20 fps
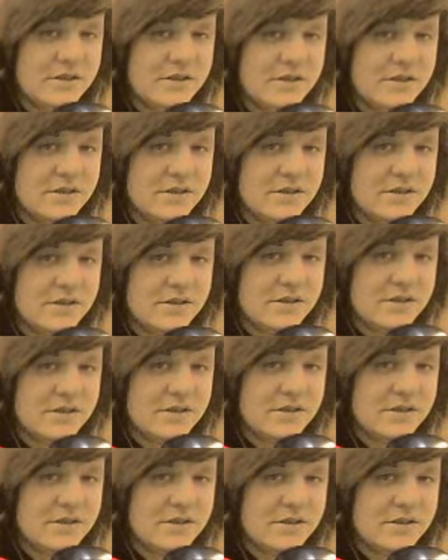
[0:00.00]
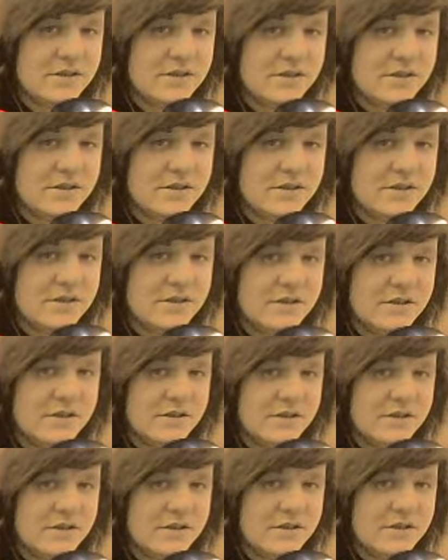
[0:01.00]

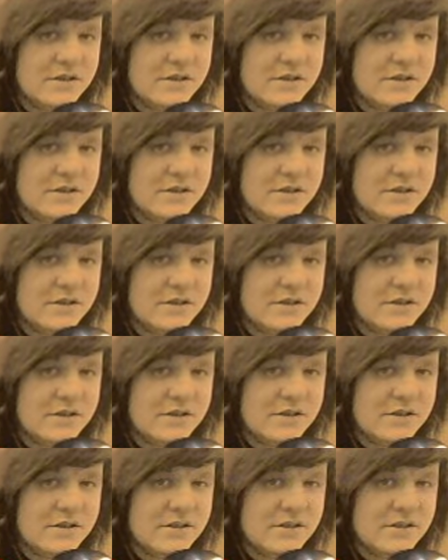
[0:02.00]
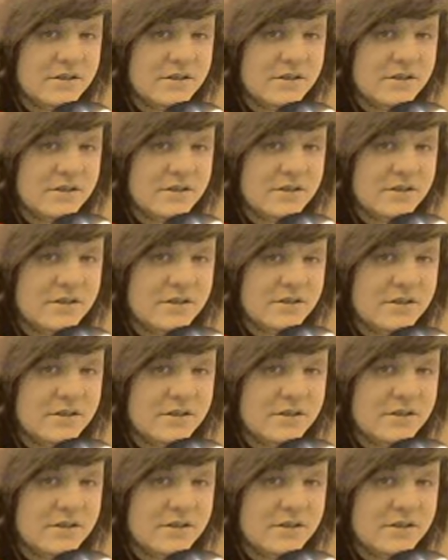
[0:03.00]

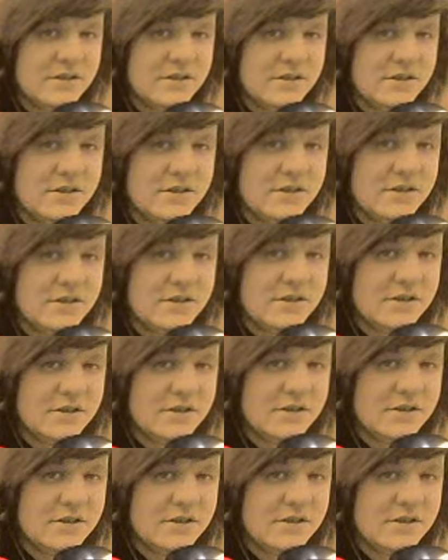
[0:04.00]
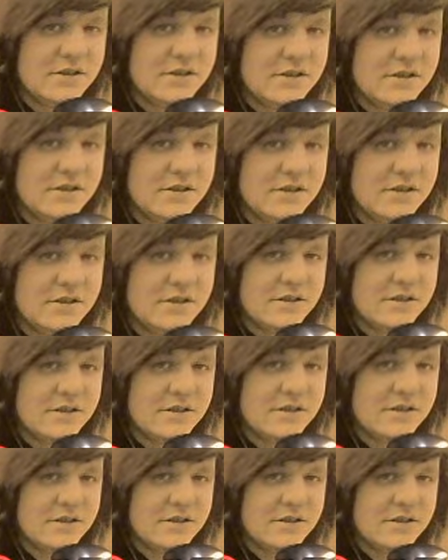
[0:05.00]

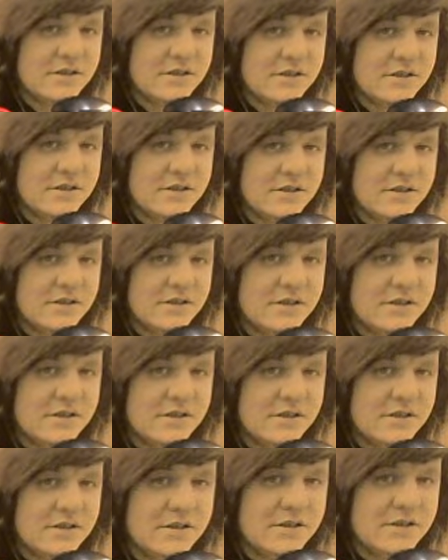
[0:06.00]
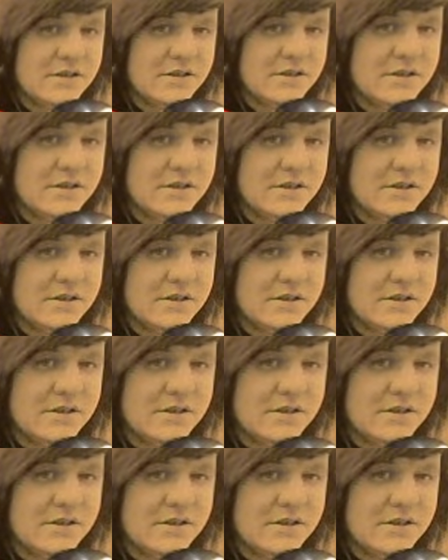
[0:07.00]
The person shown says nothing.